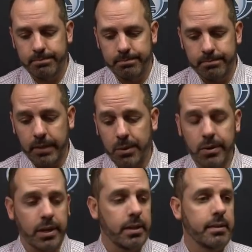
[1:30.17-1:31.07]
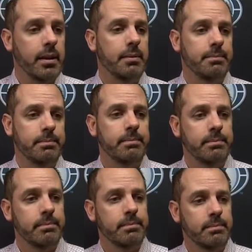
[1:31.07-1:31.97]
don't want to get into that.
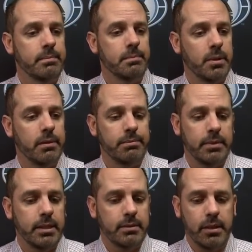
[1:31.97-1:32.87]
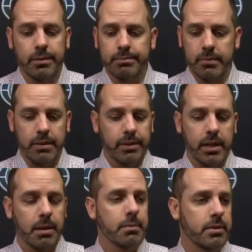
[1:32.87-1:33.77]
But every day
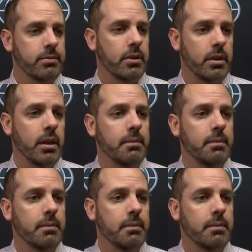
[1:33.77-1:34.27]
I'm considering that.